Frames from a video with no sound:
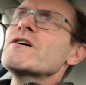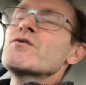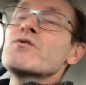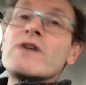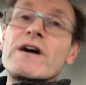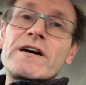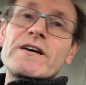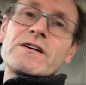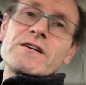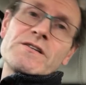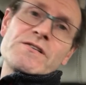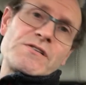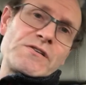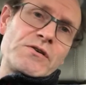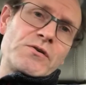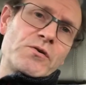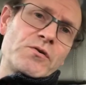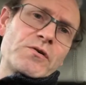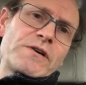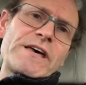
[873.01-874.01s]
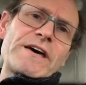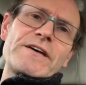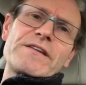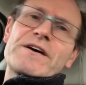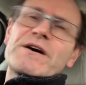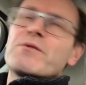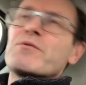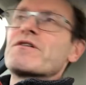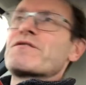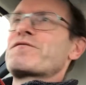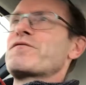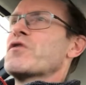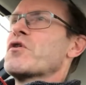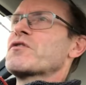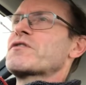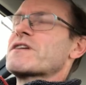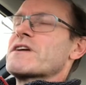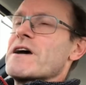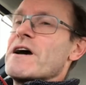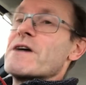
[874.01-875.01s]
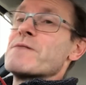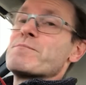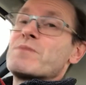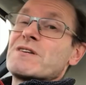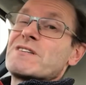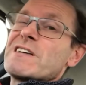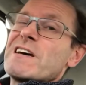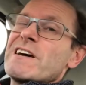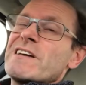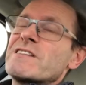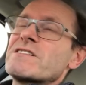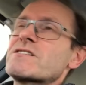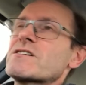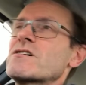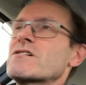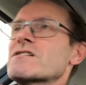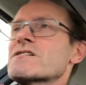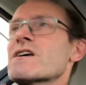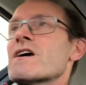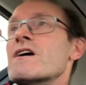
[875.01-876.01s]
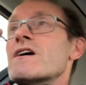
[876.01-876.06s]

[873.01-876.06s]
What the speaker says: reckons it will get there with 48%, so it's